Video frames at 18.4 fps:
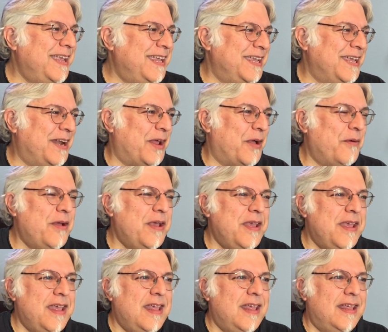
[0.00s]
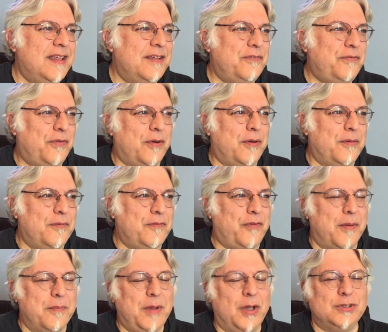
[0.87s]
you know, for
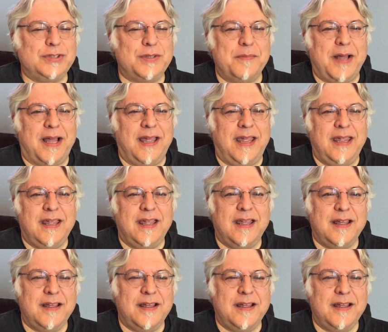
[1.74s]
for most of my